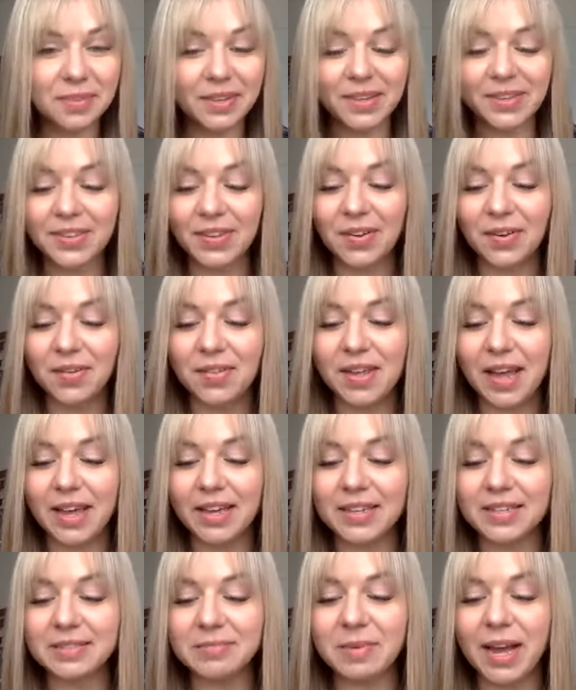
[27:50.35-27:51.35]
So that
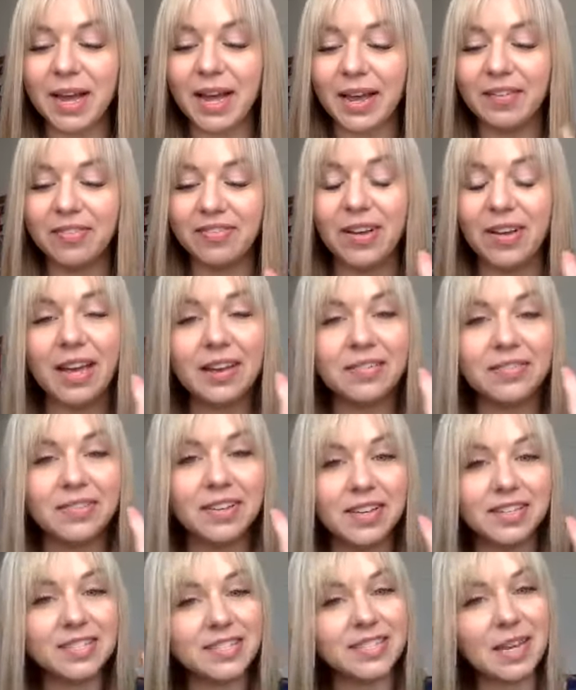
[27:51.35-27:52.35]
is my 5
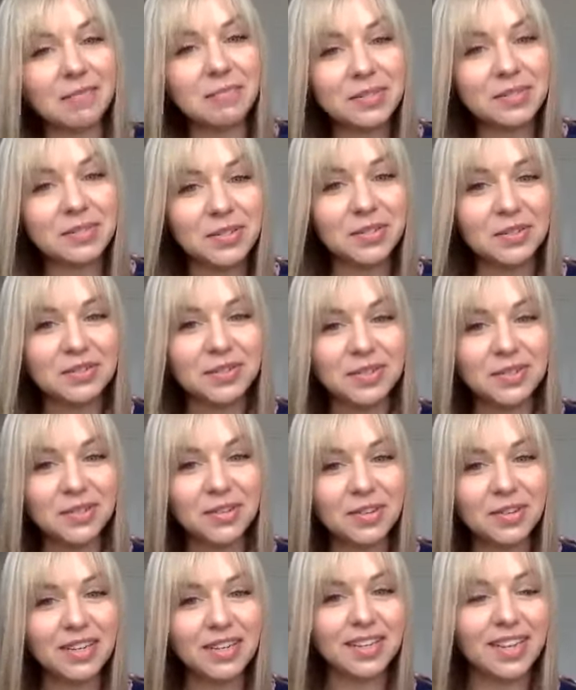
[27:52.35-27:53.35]
steps to
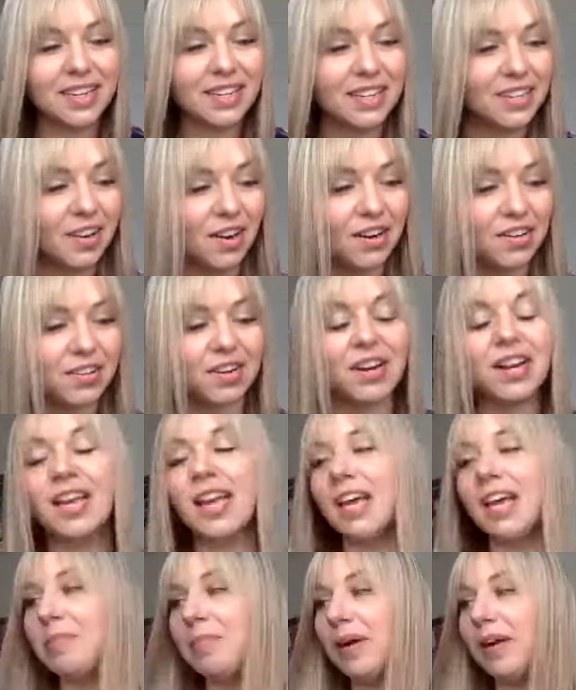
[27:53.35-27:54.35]
recruiting like a gardener.
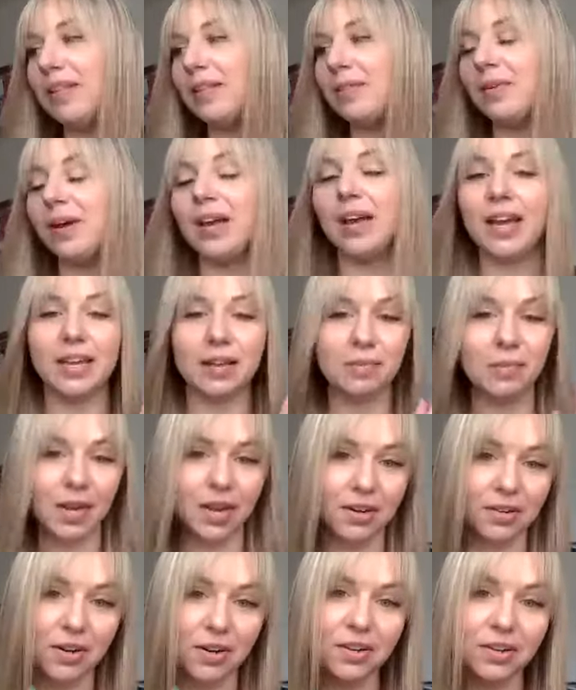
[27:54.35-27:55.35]
And by the way, I am
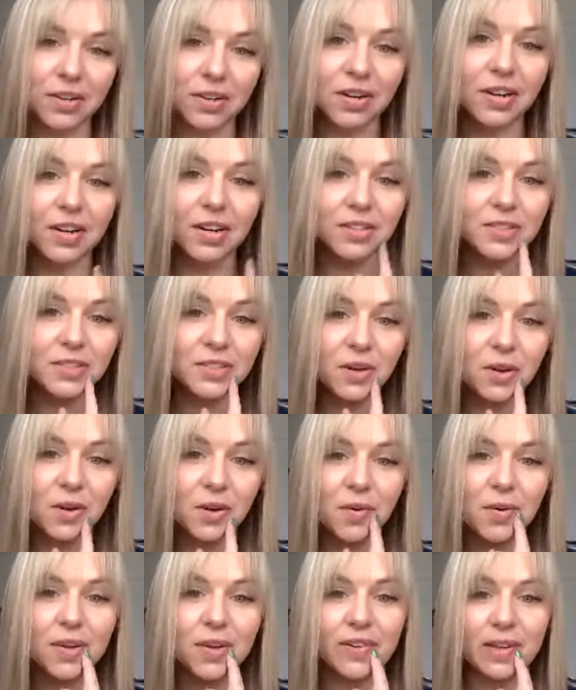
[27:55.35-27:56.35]
not a gardener,
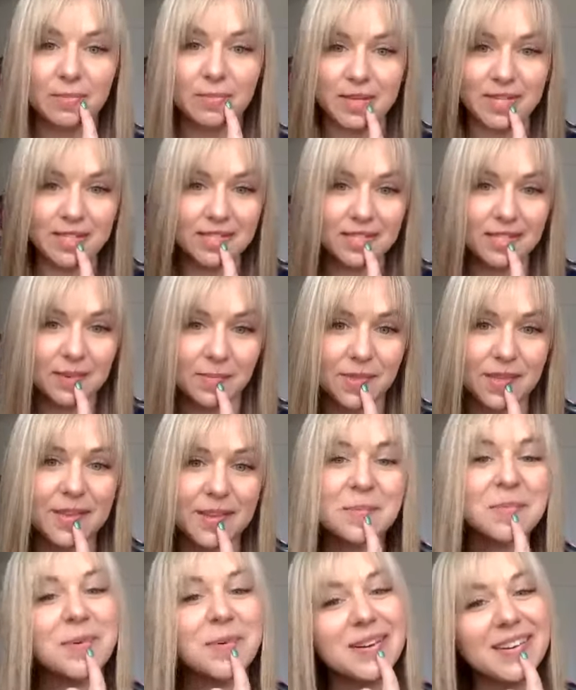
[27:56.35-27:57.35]
so if I missed something
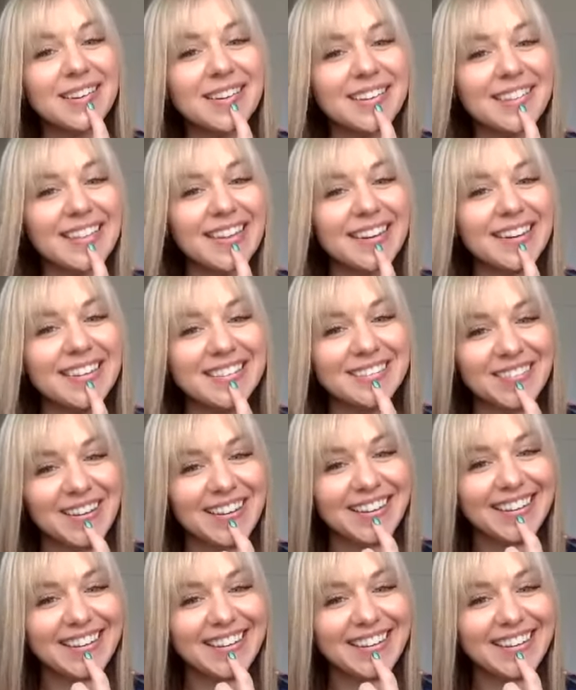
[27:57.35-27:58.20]
important, that is why.